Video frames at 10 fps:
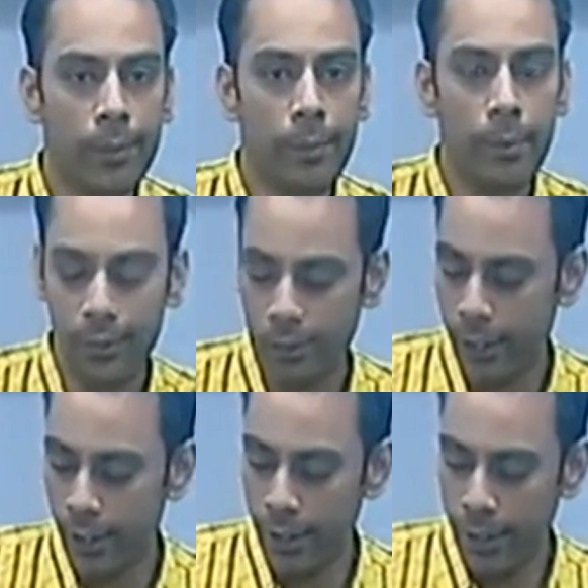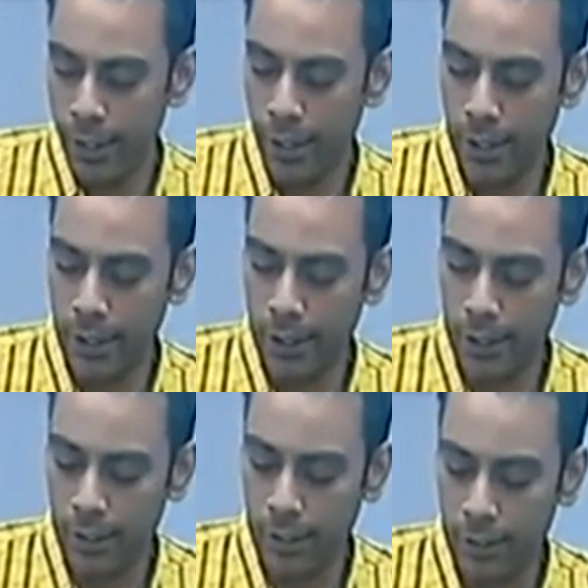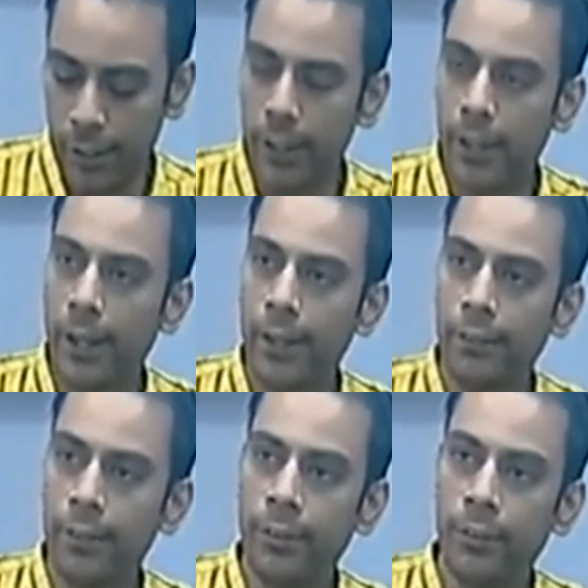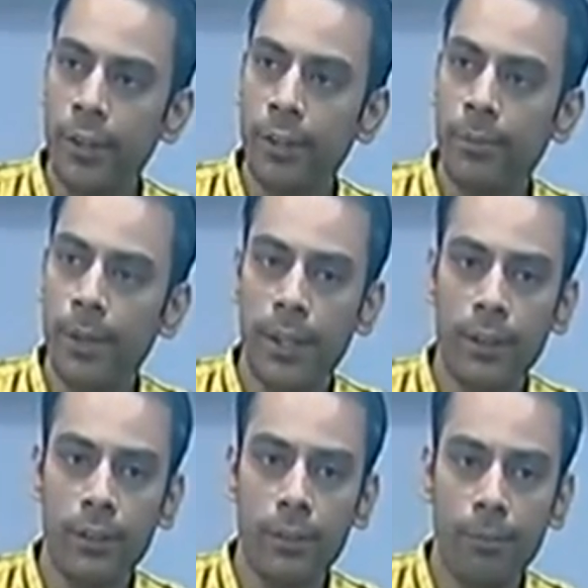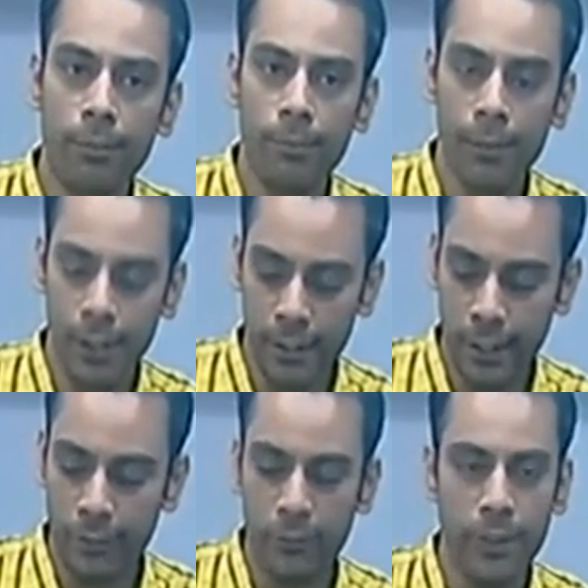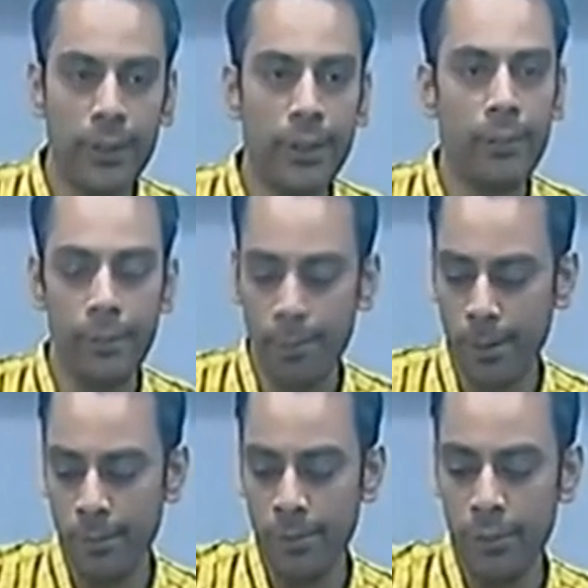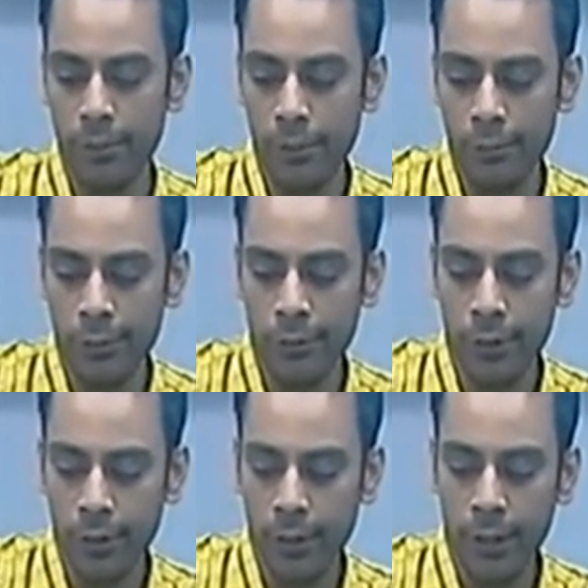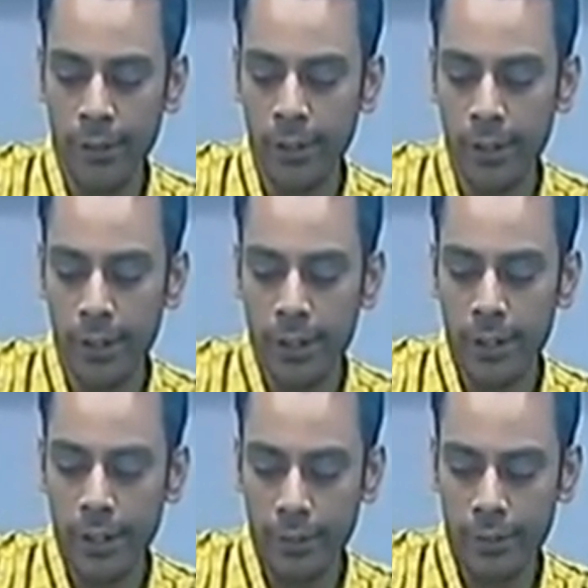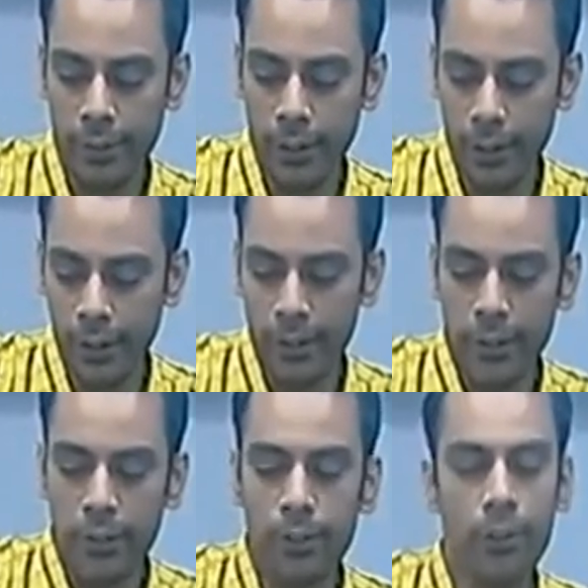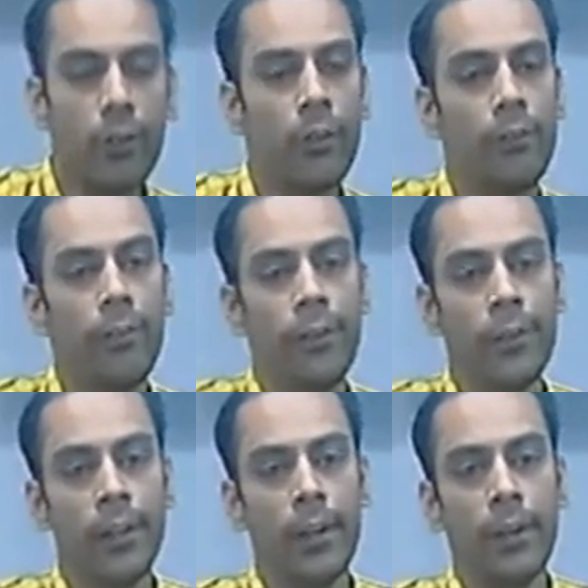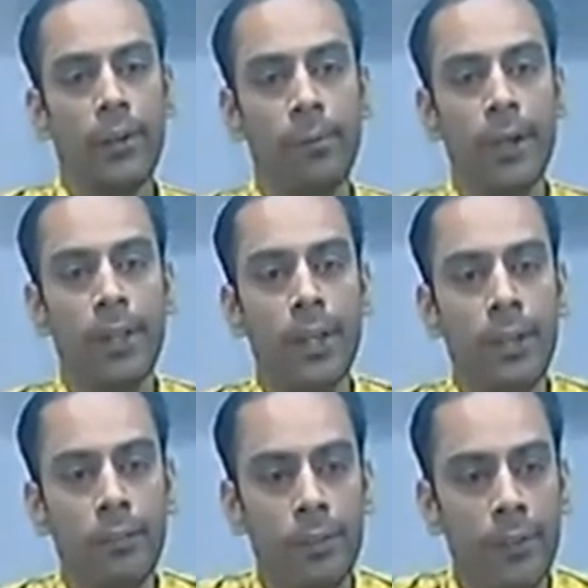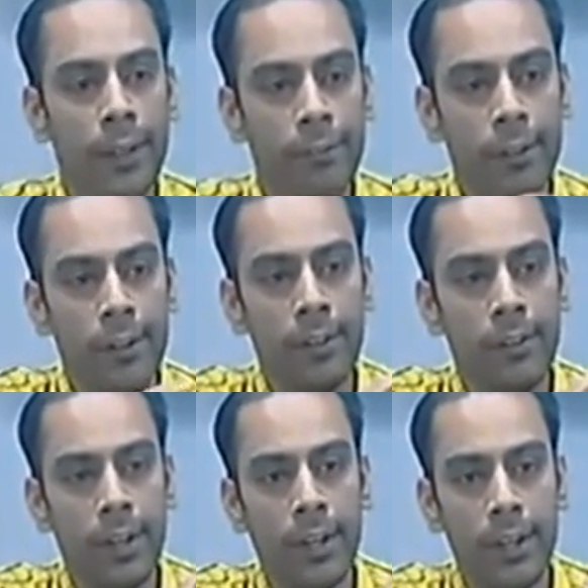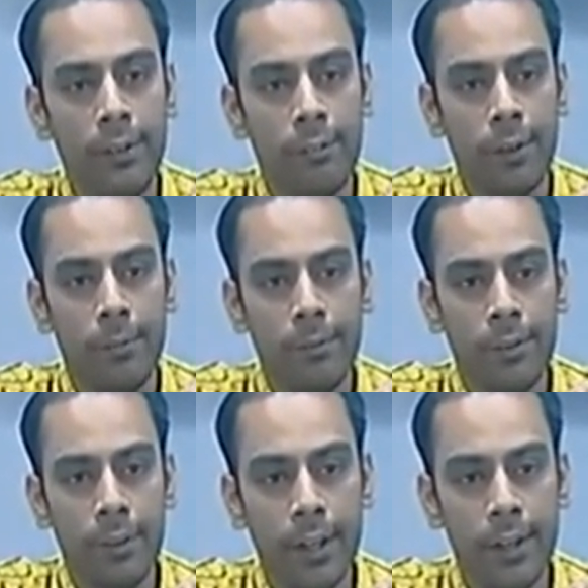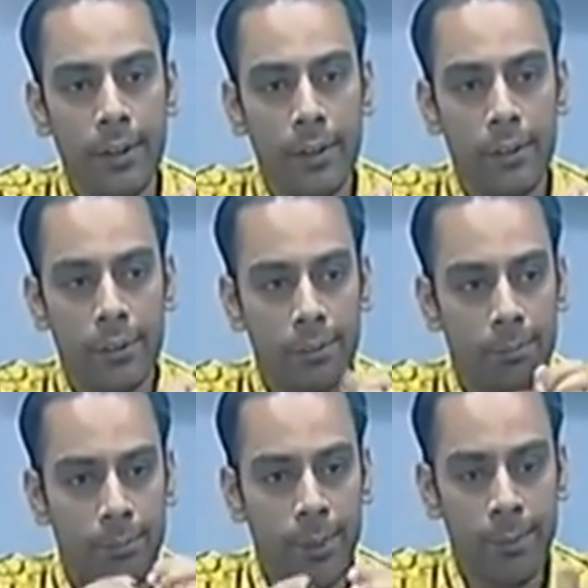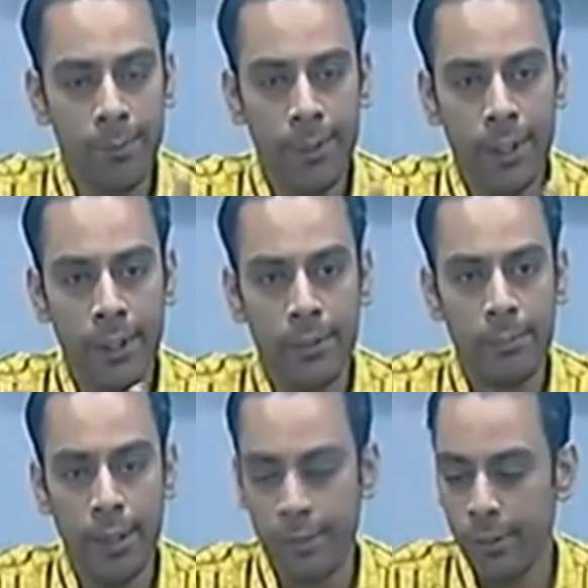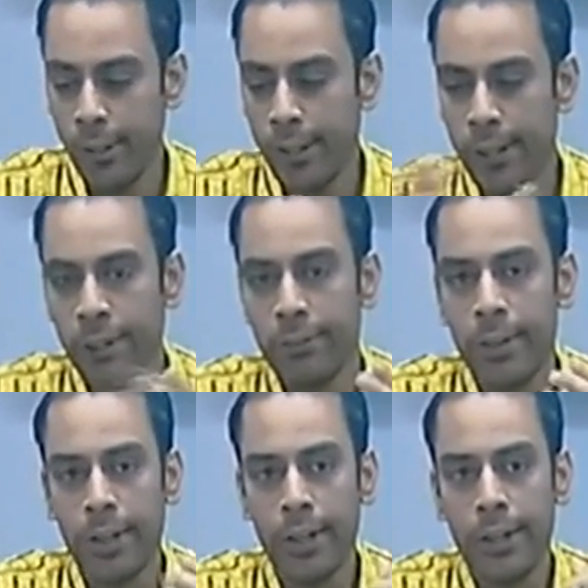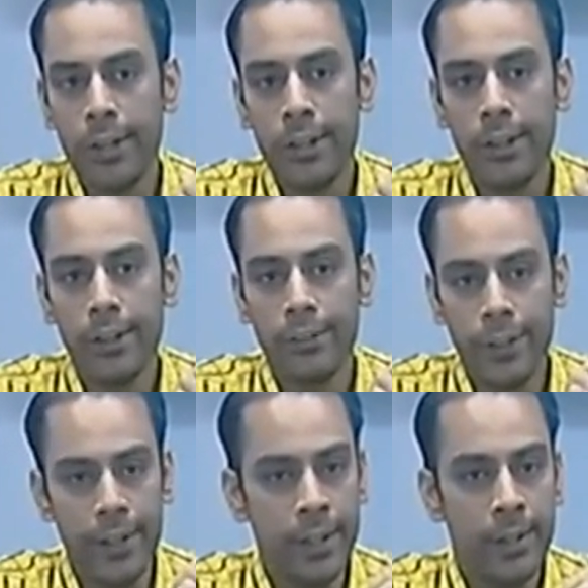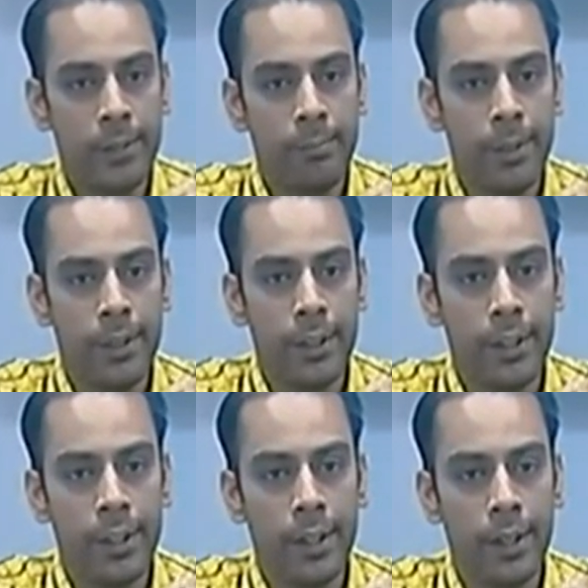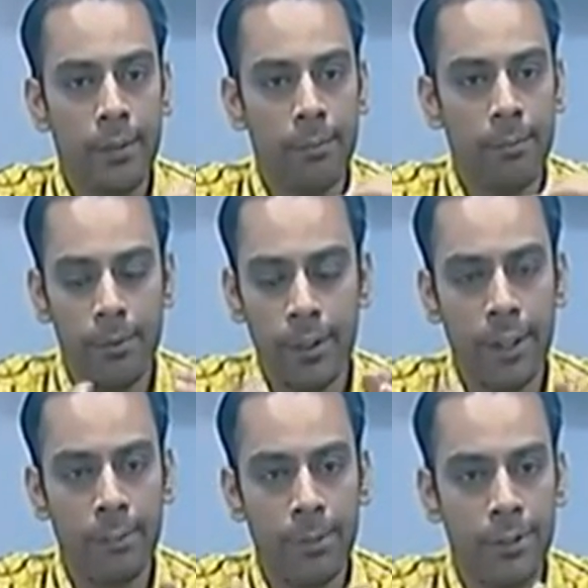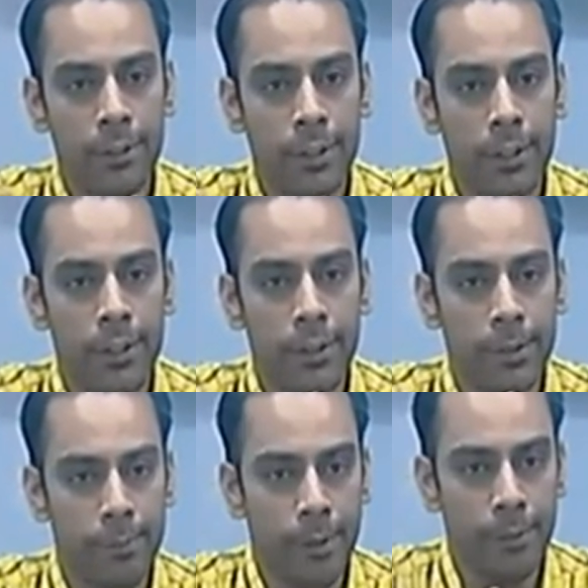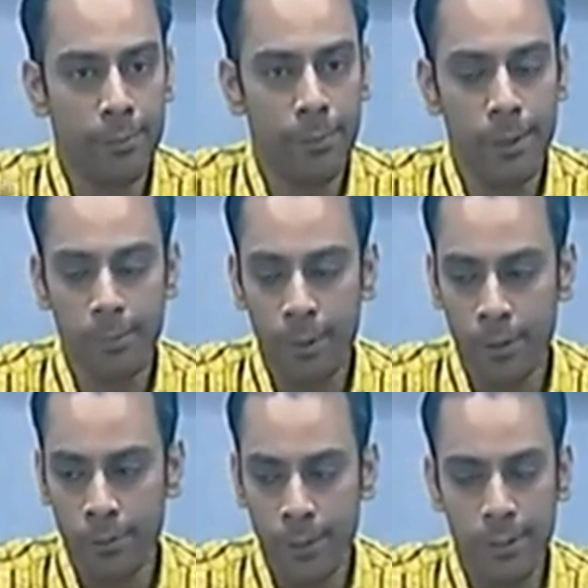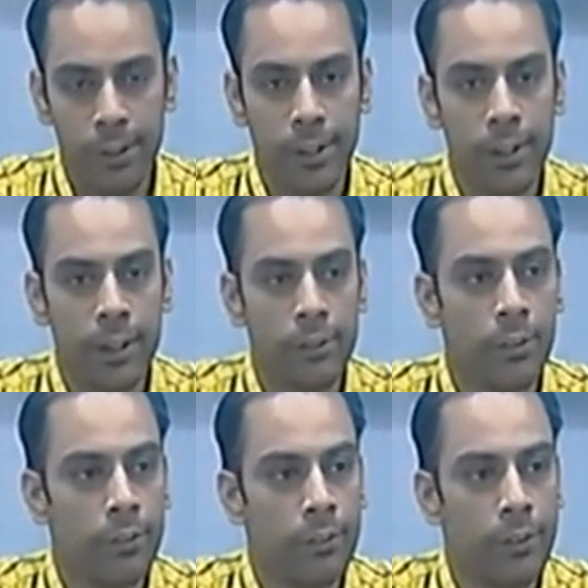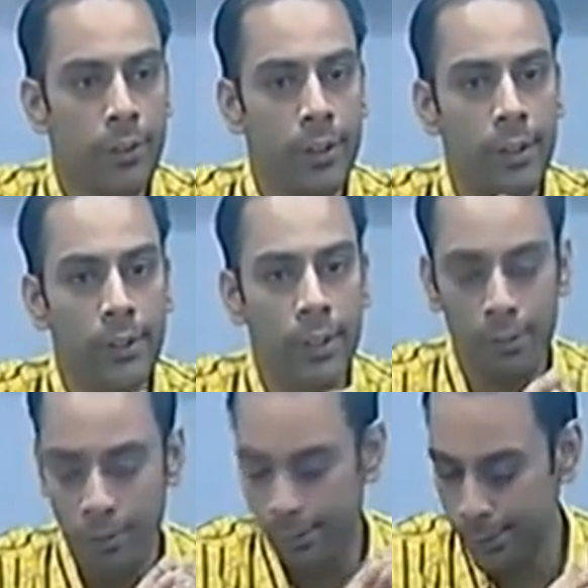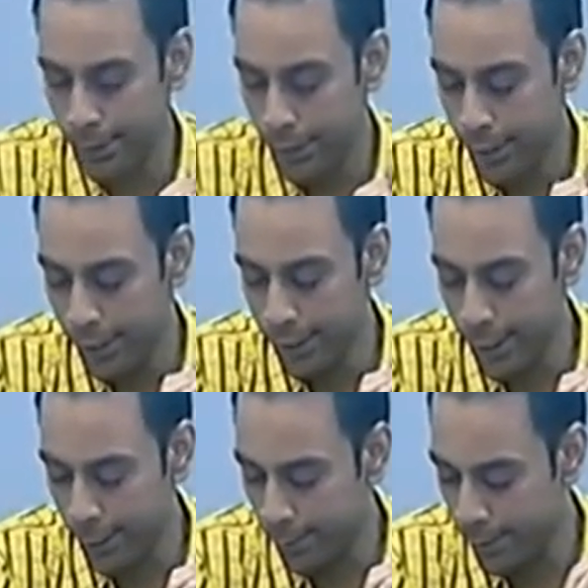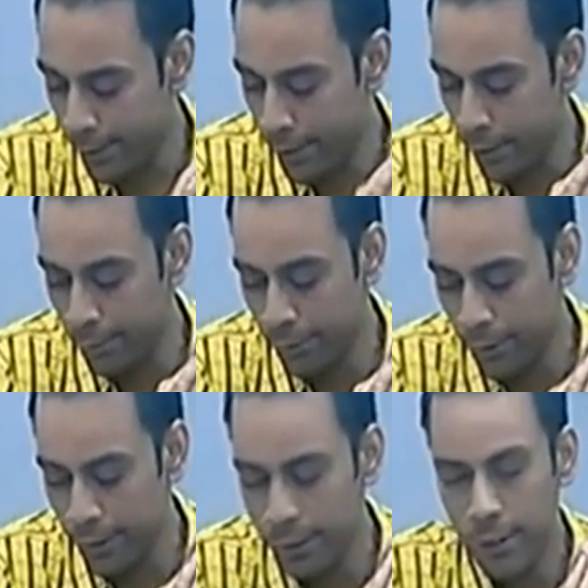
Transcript: But still, they said that it was a good experience. Within next 1 year, we promise you, if you organize it next year, so we will definitely send a team from our side. Maybe we are into a backward area of the state, but not that much prosperous in context of these kind of opportunities, entrepreneurial opportunities.